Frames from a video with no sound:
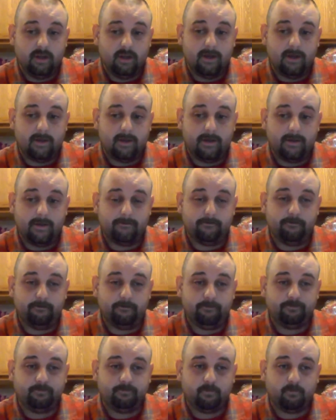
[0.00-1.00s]

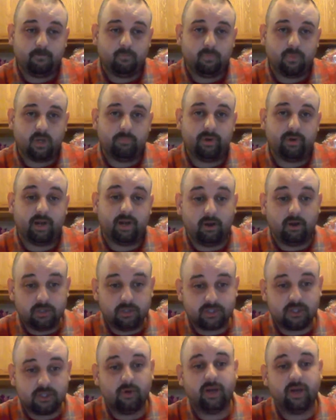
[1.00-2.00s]
But I
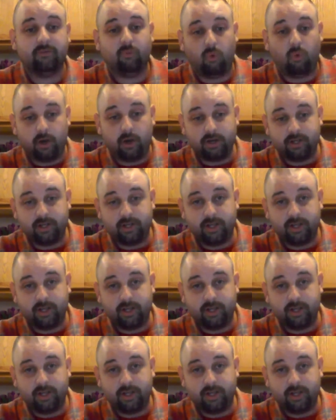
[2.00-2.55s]
also have wanted